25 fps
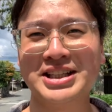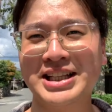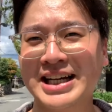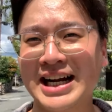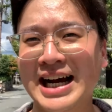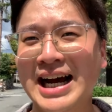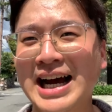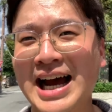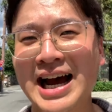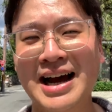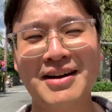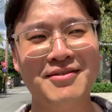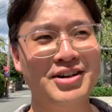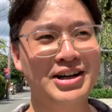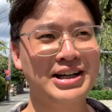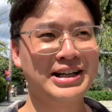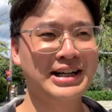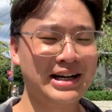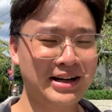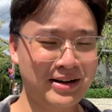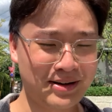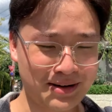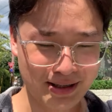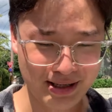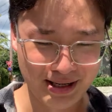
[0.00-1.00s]
that I have right
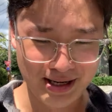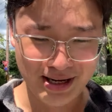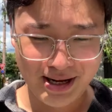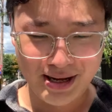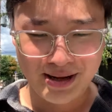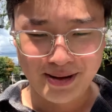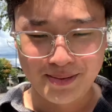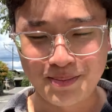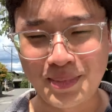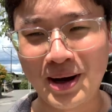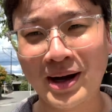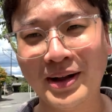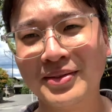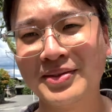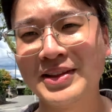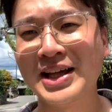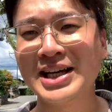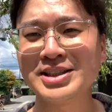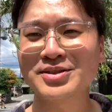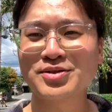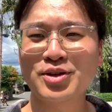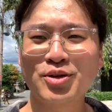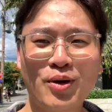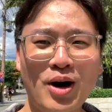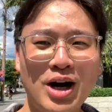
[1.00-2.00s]
now. But
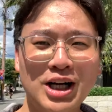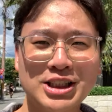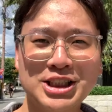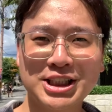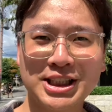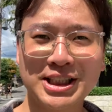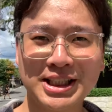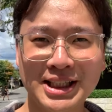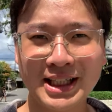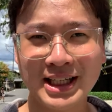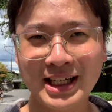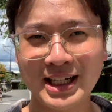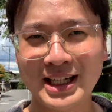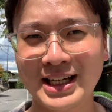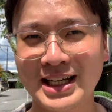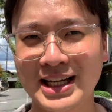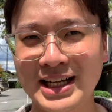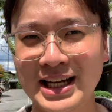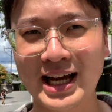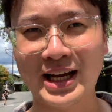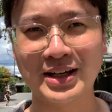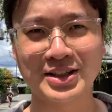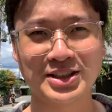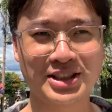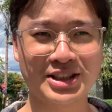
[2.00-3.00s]
thanks for watching.
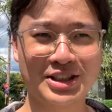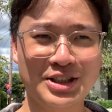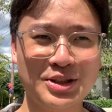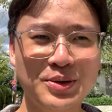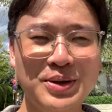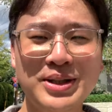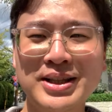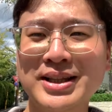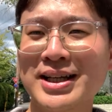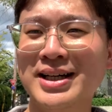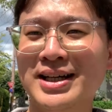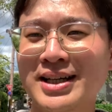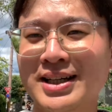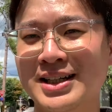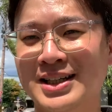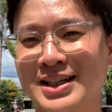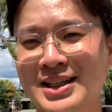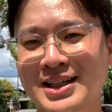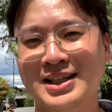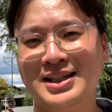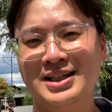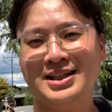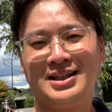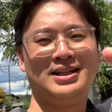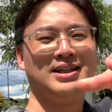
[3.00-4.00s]
I'll see you in the
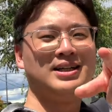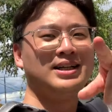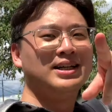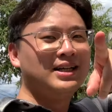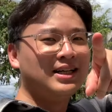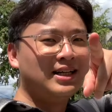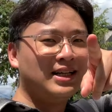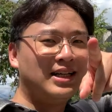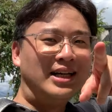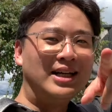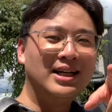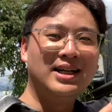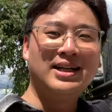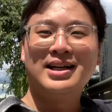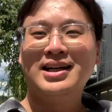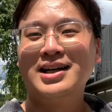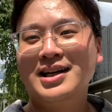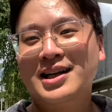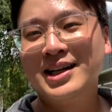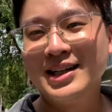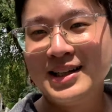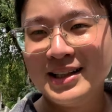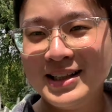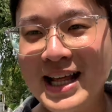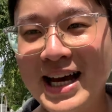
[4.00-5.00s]

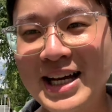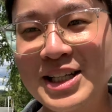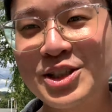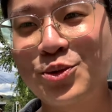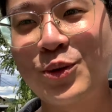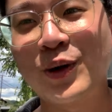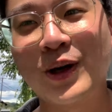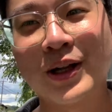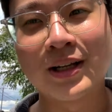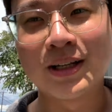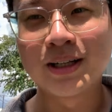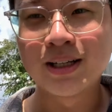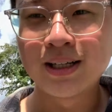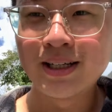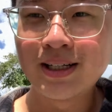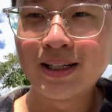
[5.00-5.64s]
next one.